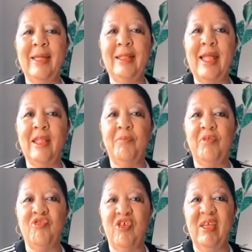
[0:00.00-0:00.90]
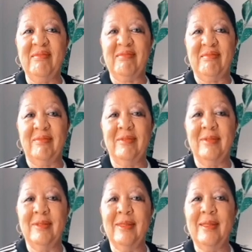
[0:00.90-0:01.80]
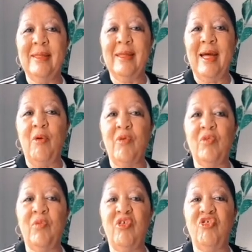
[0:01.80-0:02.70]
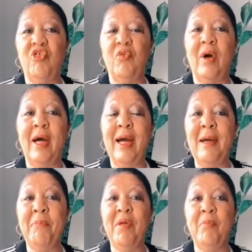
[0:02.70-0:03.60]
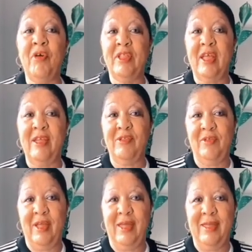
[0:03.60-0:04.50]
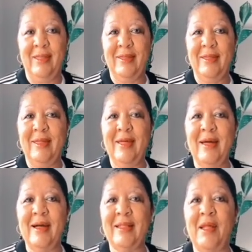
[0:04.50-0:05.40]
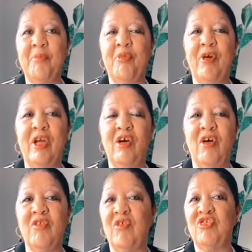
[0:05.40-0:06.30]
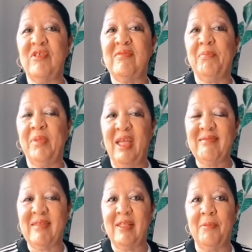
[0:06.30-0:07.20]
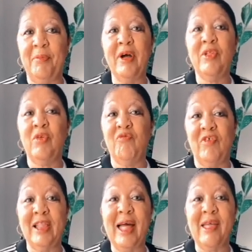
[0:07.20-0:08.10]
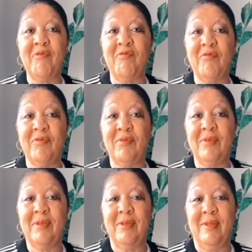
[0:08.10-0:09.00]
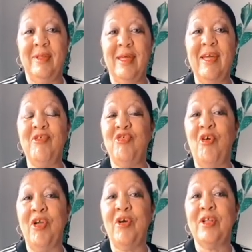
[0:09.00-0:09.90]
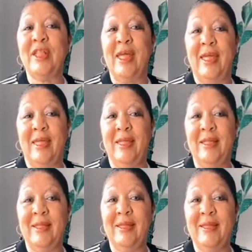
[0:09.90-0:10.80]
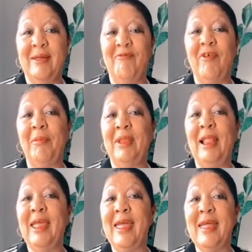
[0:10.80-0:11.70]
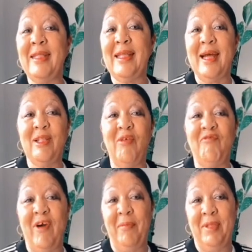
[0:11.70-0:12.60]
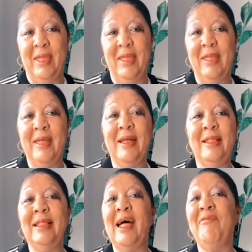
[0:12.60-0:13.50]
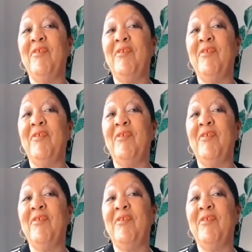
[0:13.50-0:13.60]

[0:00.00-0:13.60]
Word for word: Lady Patrice. I want to wish you a happy birthday today. And I pray God richest blessing upon you for life. Enjoy your day. From Lillian and her family. Love